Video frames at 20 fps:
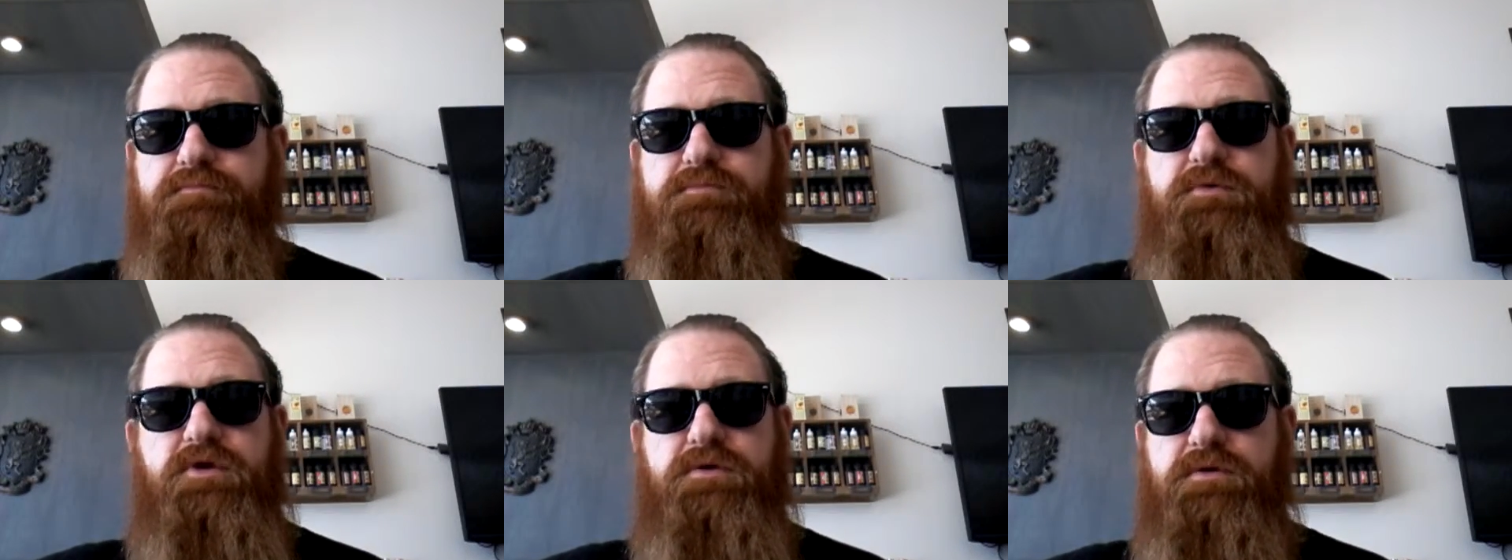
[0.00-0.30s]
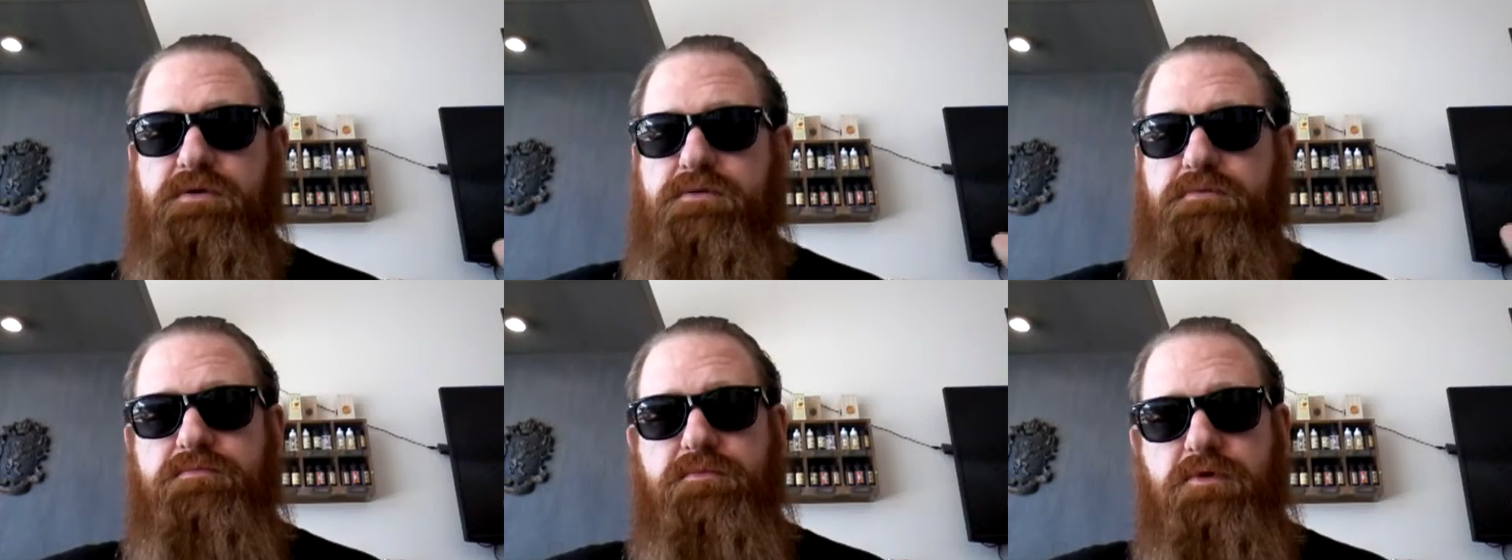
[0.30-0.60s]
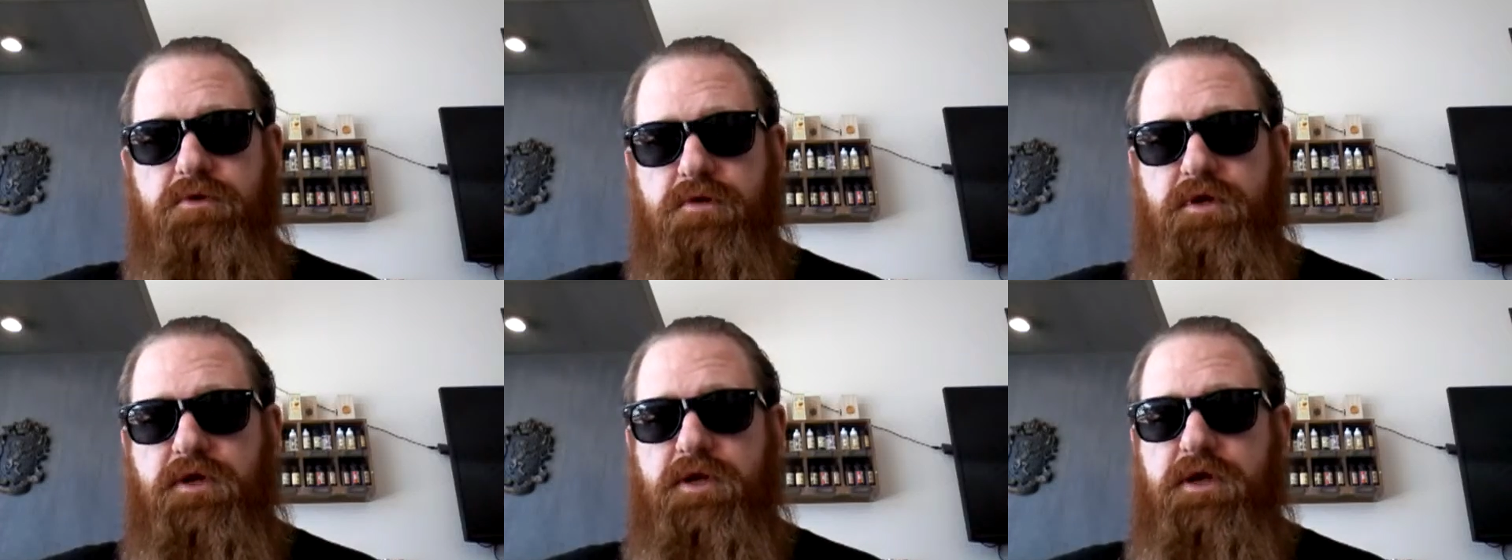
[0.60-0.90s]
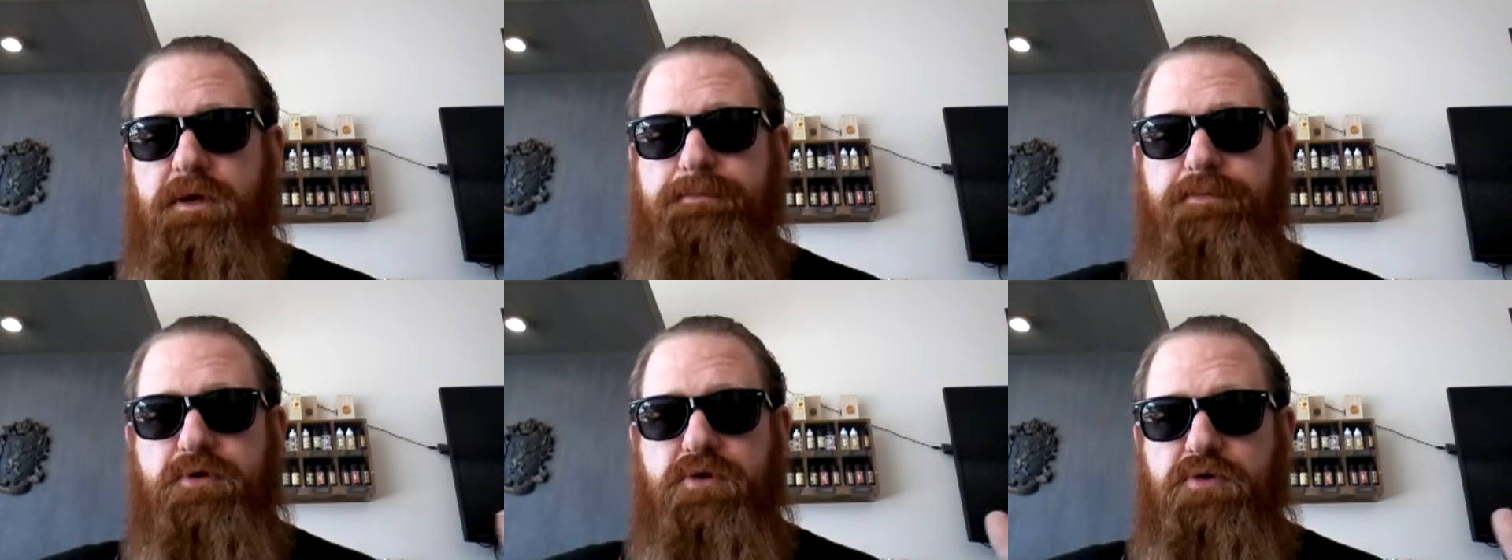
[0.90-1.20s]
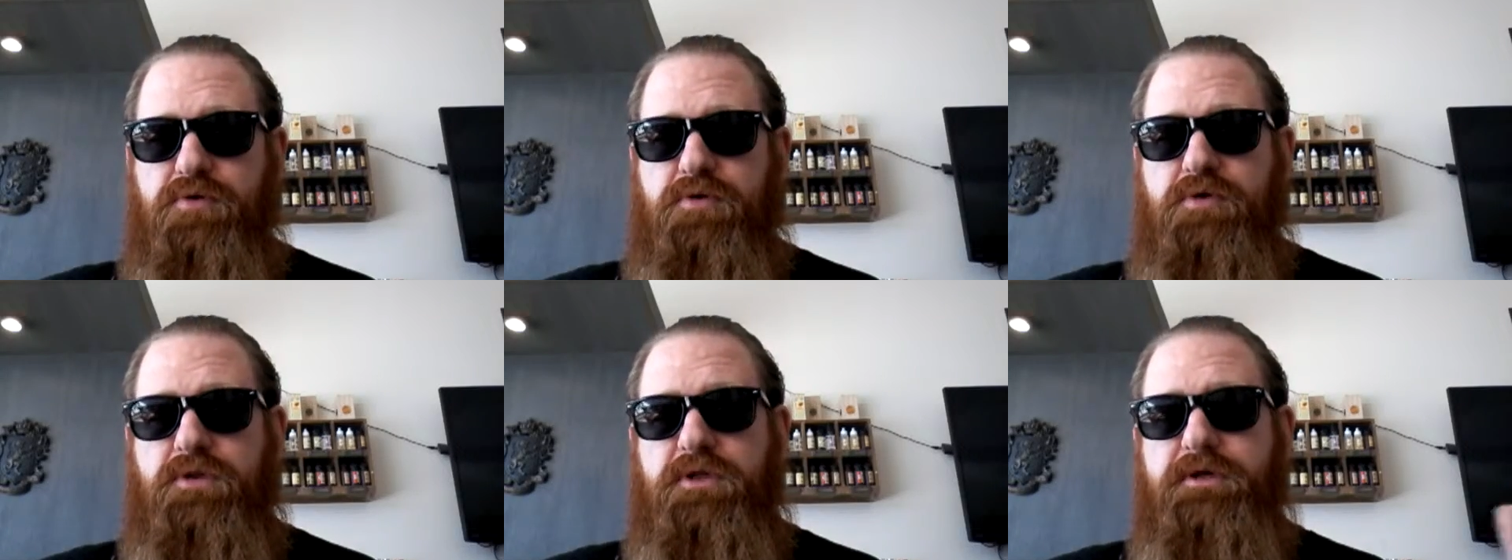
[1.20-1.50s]
You can look it up,
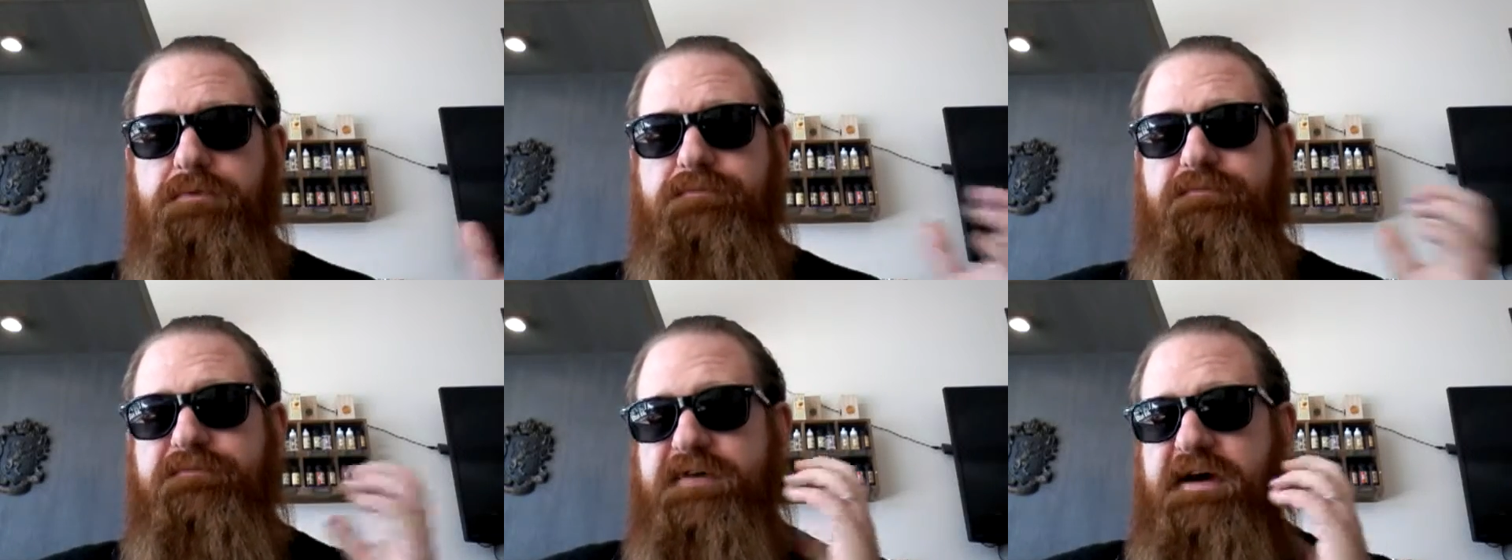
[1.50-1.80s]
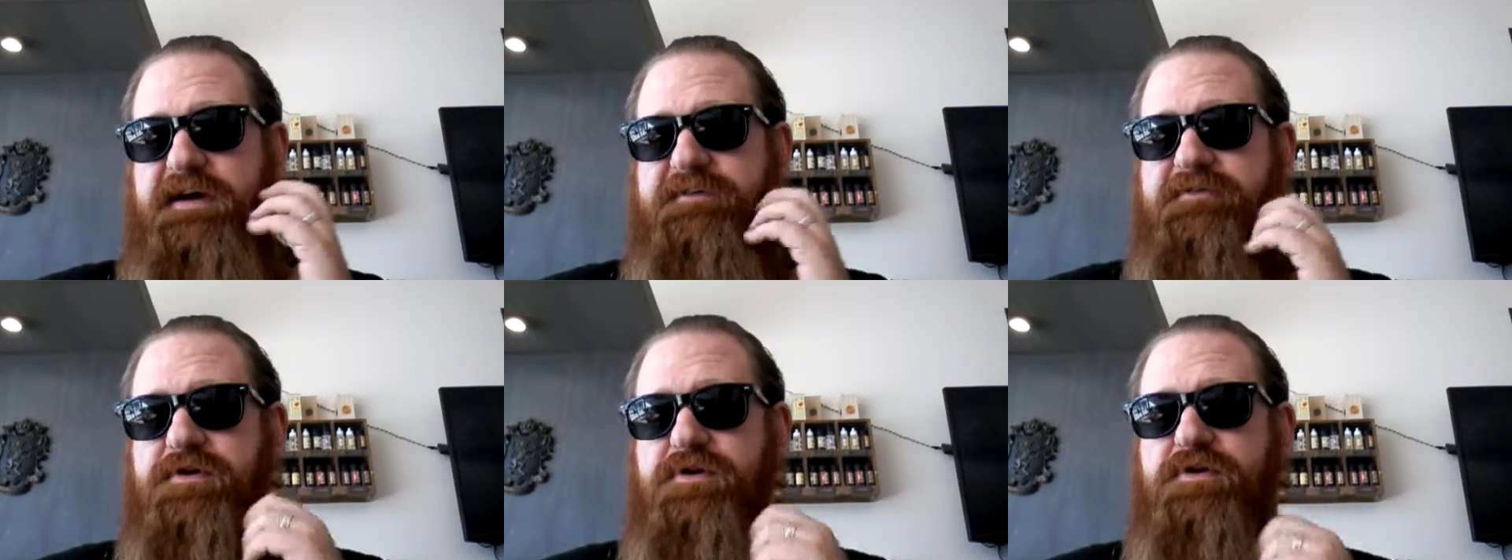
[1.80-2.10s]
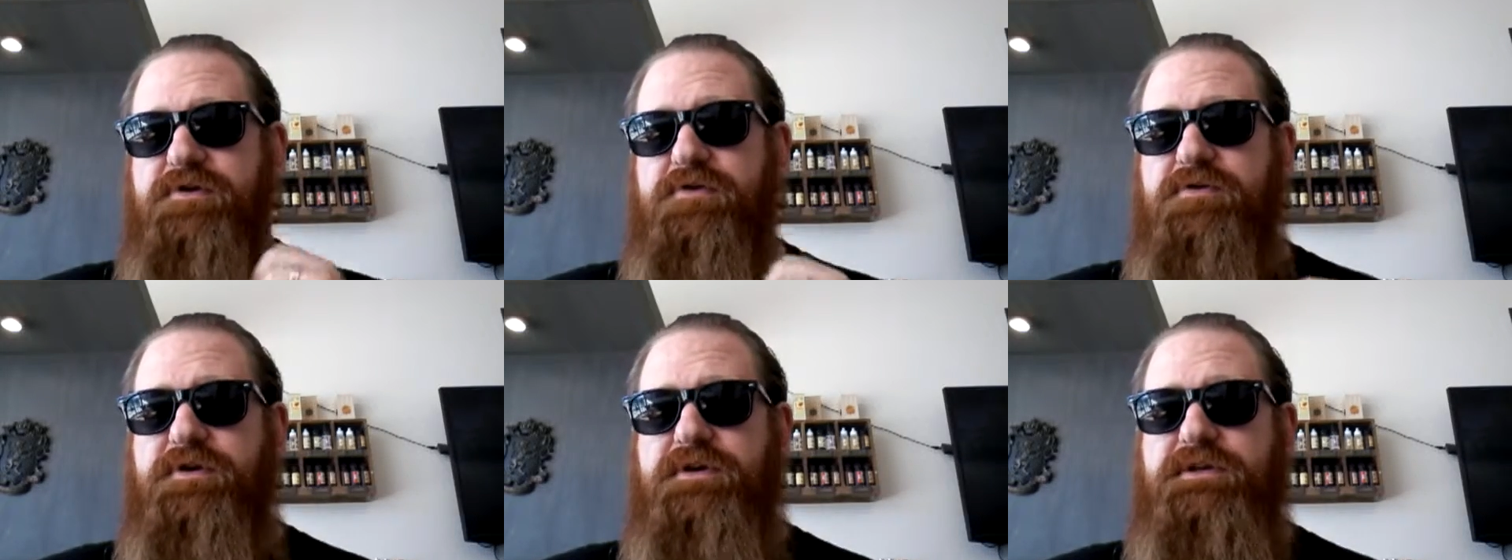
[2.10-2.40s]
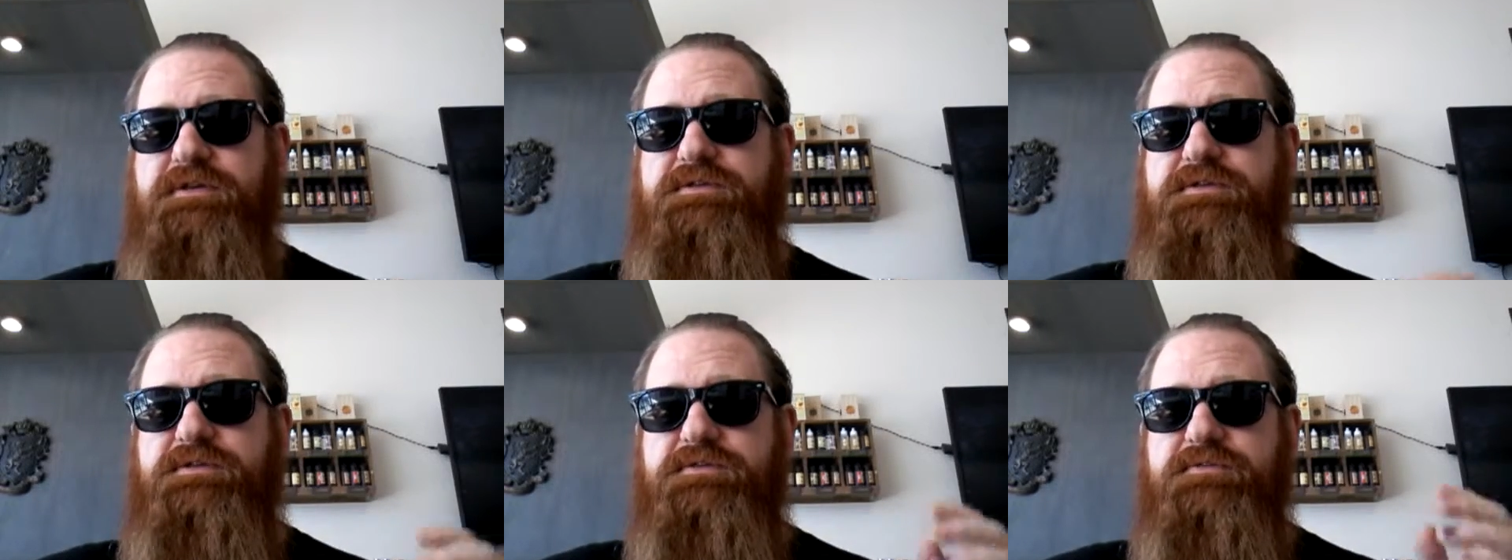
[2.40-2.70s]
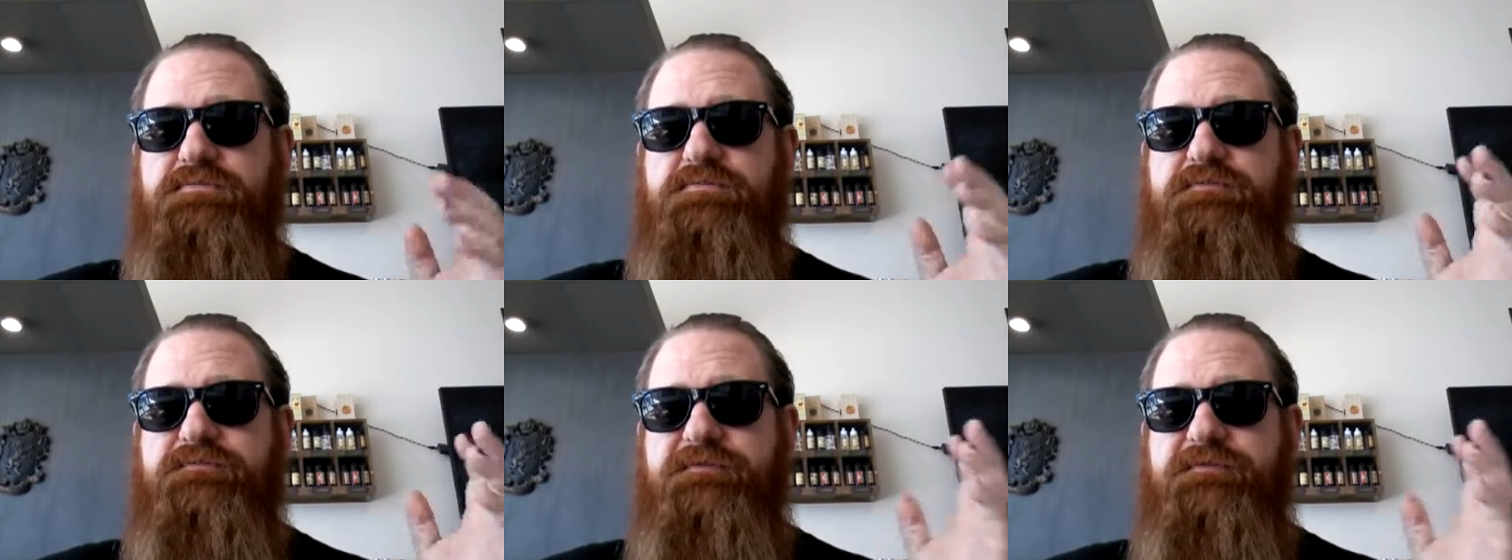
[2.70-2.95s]
Google it, 500 degrees.